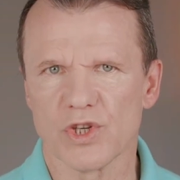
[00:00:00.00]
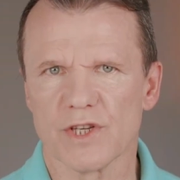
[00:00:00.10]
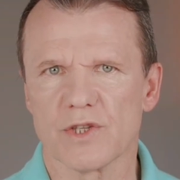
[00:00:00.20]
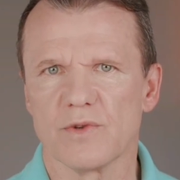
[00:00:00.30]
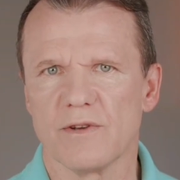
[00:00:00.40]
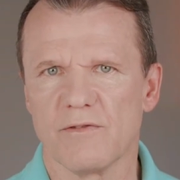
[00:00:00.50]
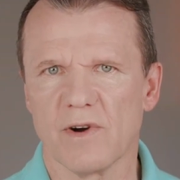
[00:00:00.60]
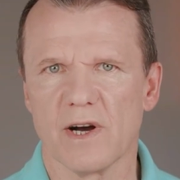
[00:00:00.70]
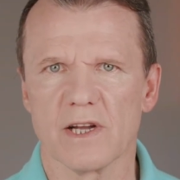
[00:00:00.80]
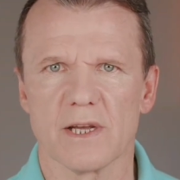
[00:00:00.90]
is to
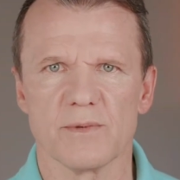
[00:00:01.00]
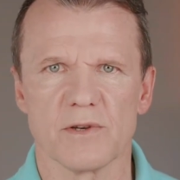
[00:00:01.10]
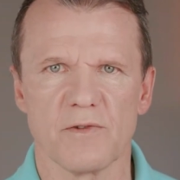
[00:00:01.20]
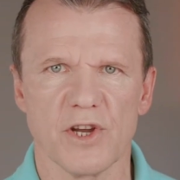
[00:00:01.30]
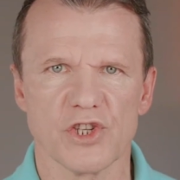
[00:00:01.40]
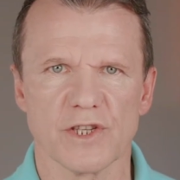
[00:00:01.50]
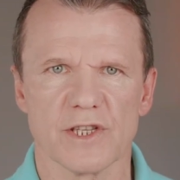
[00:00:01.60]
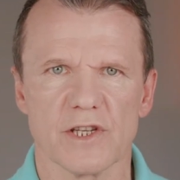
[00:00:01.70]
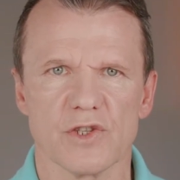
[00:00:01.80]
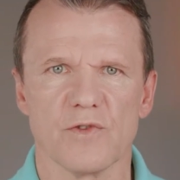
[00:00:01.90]
divide observations
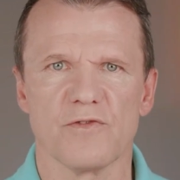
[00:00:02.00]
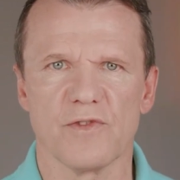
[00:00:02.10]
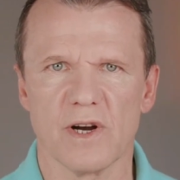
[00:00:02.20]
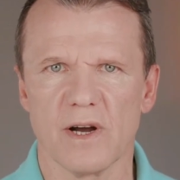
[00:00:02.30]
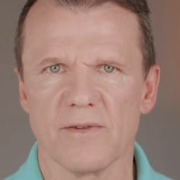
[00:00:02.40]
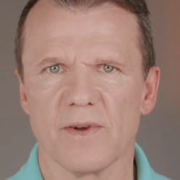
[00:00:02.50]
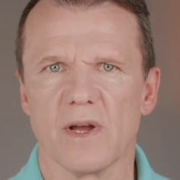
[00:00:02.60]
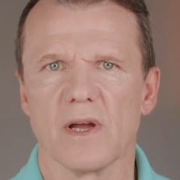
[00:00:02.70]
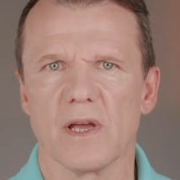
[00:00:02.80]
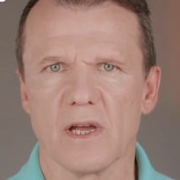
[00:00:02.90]
into 5
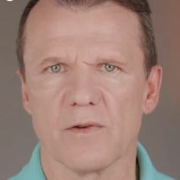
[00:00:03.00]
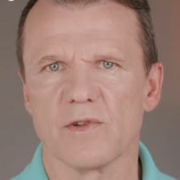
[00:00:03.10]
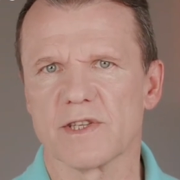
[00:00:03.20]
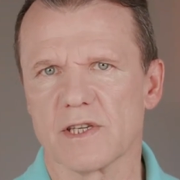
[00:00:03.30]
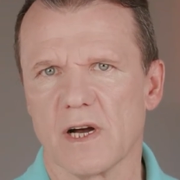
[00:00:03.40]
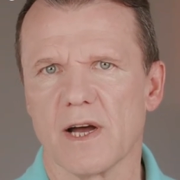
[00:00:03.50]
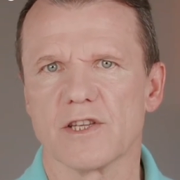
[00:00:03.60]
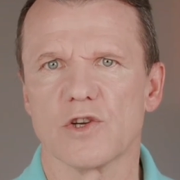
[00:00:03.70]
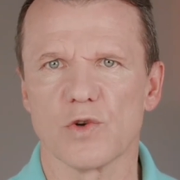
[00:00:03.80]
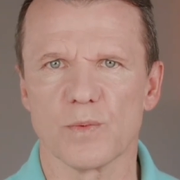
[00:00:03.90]
equal
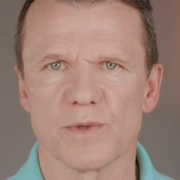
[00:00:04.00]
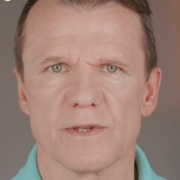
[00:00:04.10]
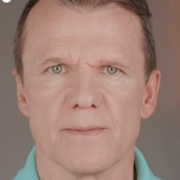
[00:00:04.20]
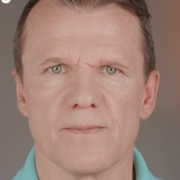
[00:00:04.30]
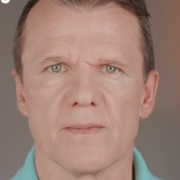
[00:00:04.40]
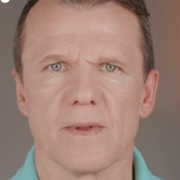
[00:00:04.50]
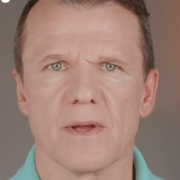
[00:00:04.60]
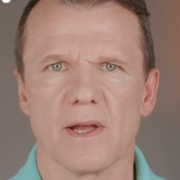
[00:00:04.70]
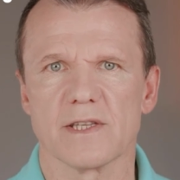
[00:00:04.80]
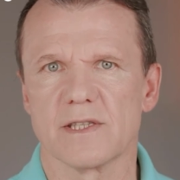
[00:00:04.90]
size groups.
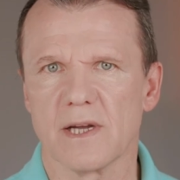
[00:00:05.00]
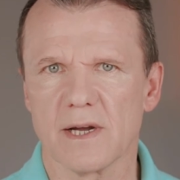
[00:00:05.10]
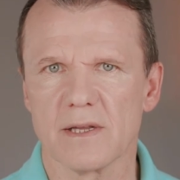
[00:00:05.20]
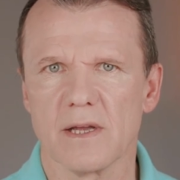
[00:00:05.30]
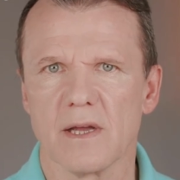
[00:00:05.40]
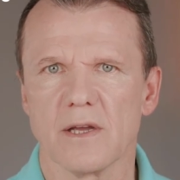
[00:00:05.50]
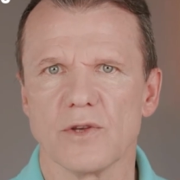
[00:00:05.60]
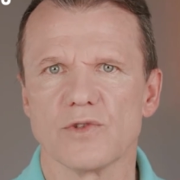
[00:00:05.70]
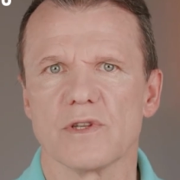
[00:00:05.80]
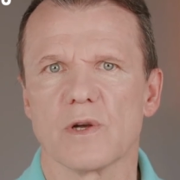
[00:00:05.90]
It's done
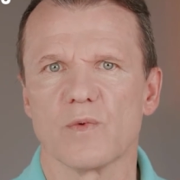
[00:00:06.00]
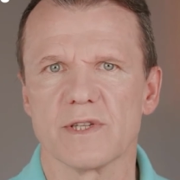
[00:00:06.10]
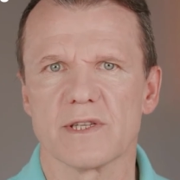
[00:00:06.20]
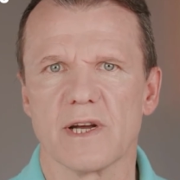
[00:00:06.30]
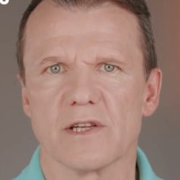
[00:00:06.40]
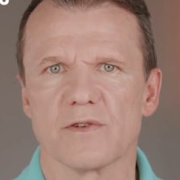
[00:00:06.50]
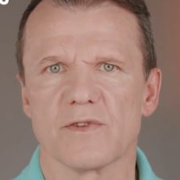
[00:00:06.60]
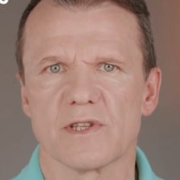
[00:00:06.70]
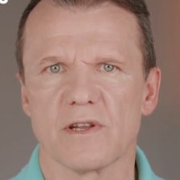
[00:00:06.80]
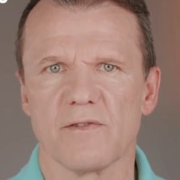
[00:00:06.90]
using the quantiles of
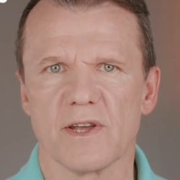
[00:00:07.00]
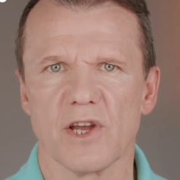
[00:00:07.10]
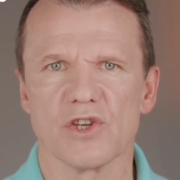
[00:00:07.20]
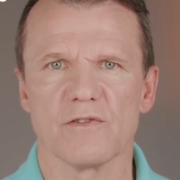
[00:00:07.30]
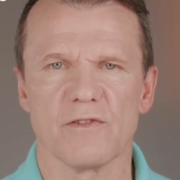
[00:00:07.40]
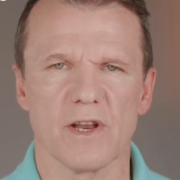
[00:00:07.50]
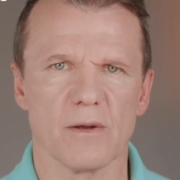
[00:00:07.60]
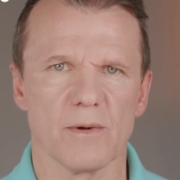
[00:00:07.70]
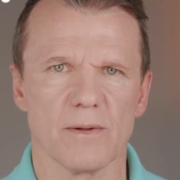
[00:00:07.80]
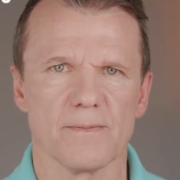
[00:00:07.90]
stratification
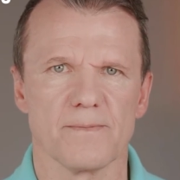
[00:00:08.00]
variable.